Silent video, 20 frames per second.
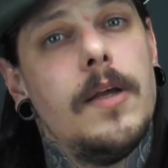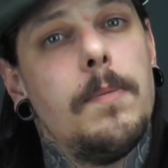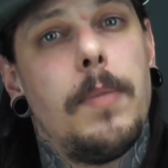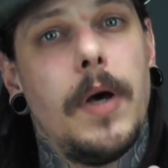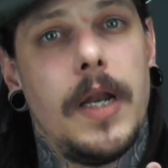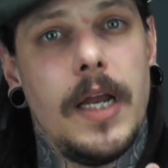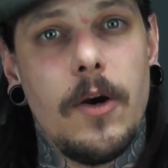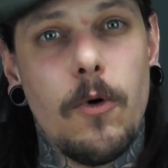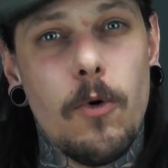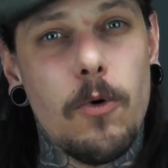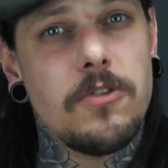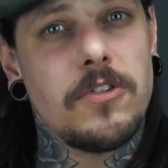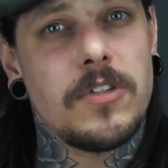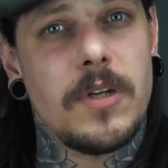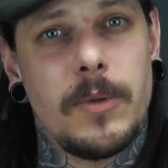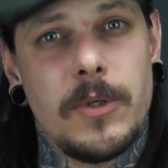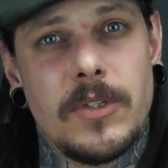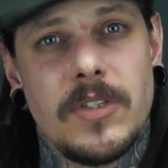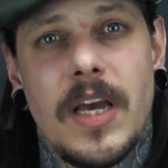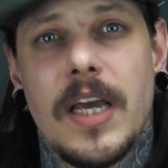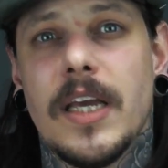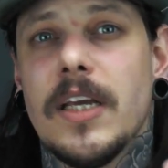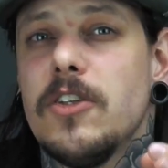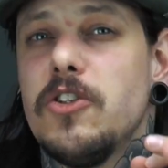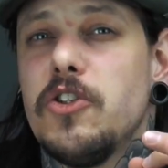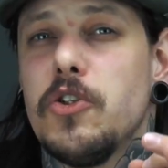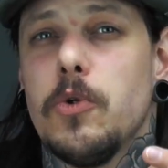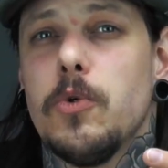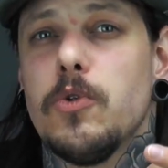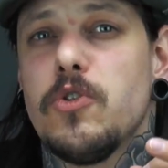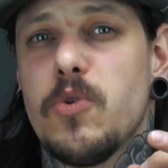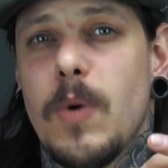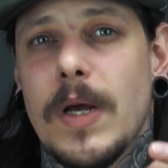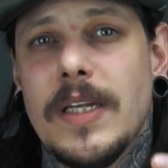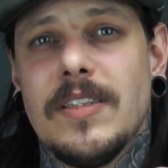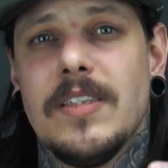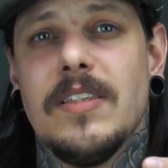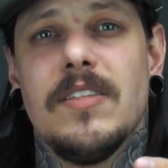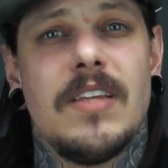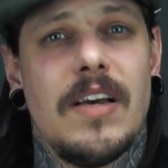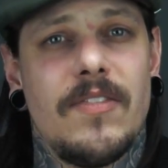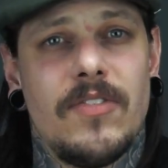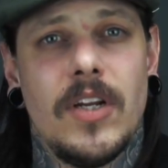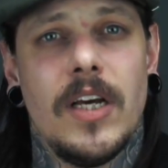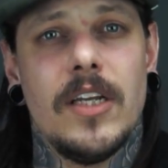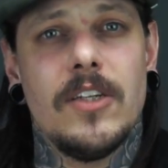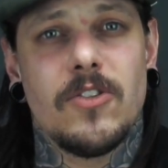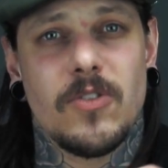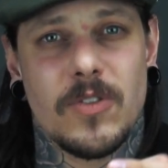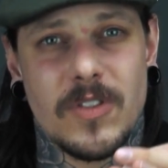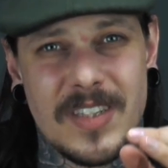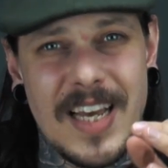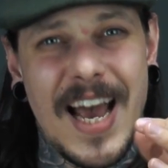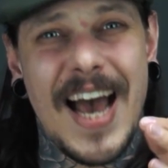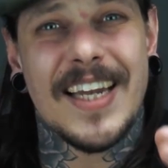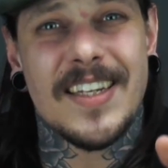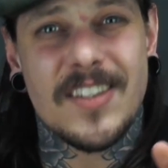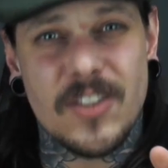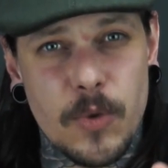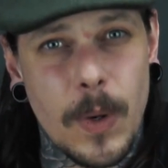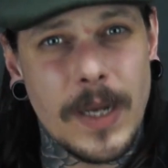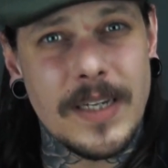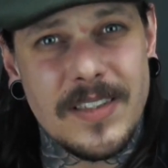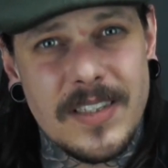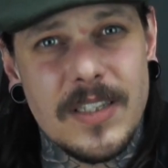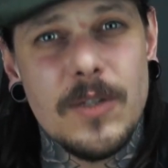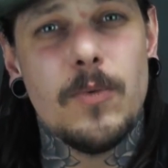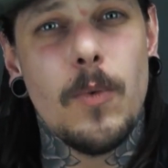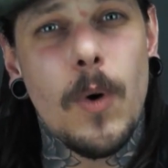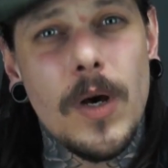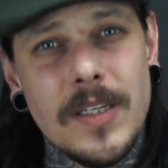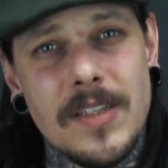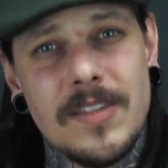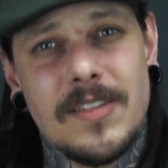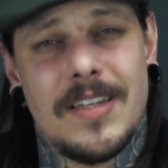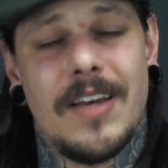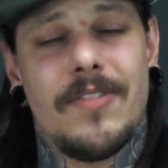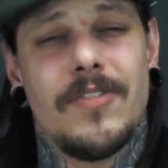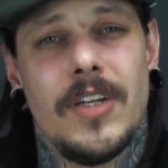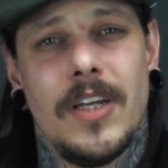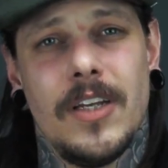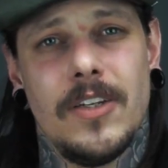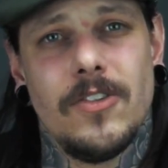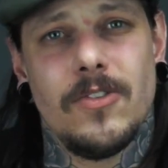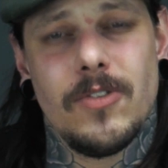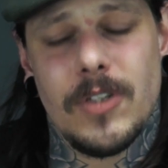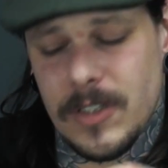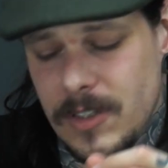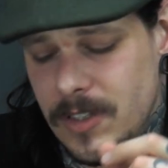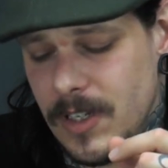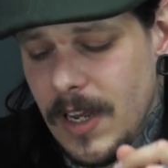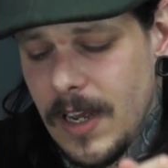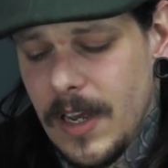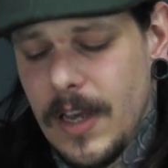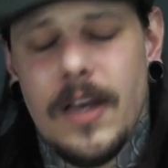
but it also would take dual 2700s and 21700s.